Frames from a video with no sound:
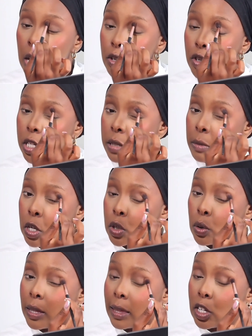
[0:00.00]
Just make
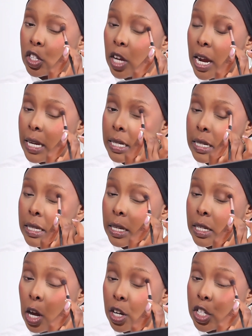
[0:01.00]
sure that the shade, the
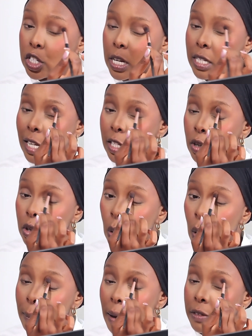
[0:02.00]
darker shade, does not
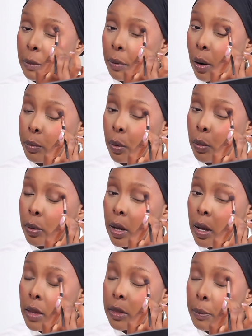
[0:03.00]
go above the brow bone.
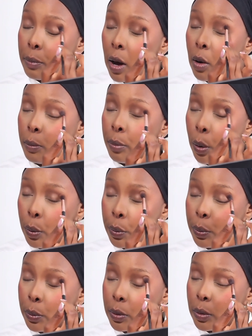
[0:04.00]
The brow bone.